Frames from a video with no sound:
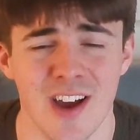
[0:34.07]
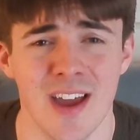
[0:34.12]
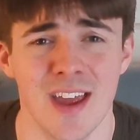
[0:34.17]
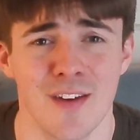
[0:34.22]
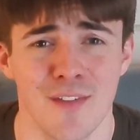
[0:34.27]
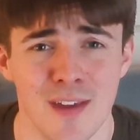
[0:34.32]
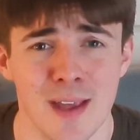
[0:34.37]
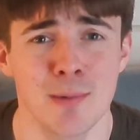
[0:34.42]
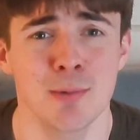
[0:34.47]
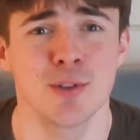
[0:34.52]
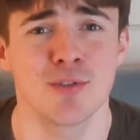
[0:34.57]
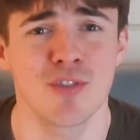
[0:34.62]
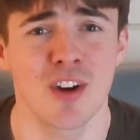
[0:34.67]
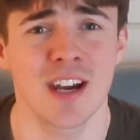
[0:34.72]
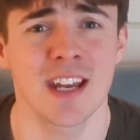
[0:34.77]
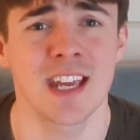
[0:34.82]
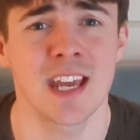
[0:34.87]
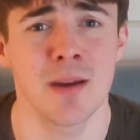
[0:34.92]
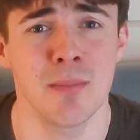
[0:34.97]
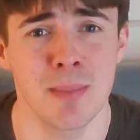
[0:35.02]
If he was
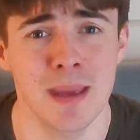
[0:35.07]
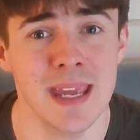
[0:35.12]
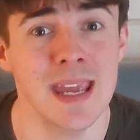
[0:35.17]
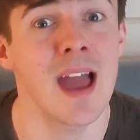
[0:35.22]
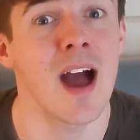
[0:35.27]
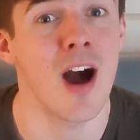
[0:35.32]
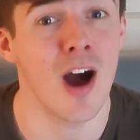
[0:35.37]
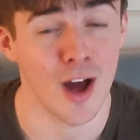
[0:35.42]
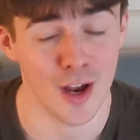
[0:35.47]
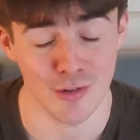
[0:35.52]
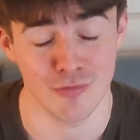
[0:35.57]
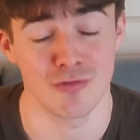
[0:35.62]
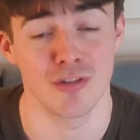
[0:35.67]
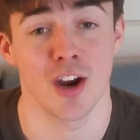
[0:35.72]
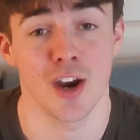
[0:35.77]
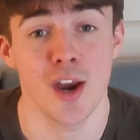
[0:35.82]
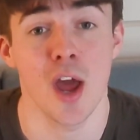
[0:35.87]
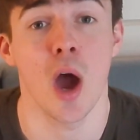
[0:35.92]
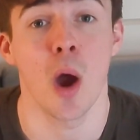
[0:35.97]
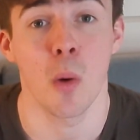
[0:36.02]
running at me, I'd
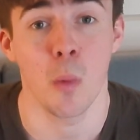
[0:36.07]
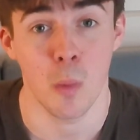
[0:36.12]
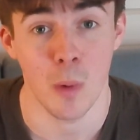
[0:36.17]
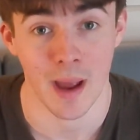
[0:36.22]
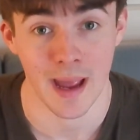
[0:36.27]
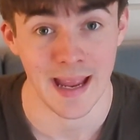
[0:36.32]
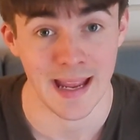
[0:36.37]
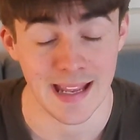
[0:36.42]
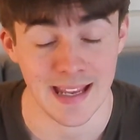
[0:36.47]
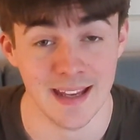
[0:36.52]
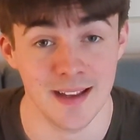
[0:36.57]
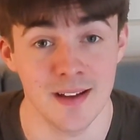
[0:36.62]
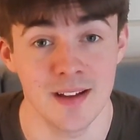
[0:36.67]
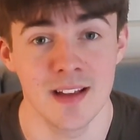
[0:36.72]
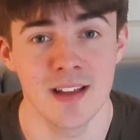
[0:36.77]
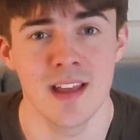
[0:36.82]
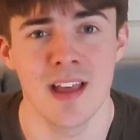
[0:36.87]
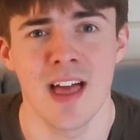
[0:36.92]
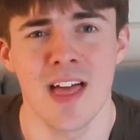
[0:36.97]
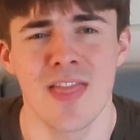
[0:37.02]
run away.
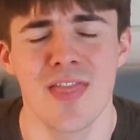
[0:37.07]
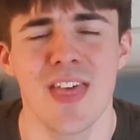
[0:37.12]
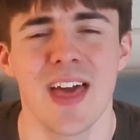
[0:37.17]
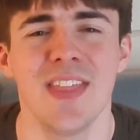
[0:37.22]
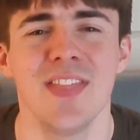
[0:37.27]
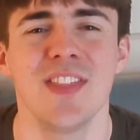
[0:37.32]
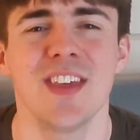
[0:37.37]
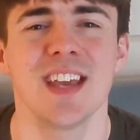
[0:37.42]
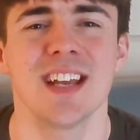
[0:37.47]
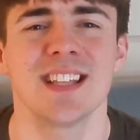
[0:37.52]
Then the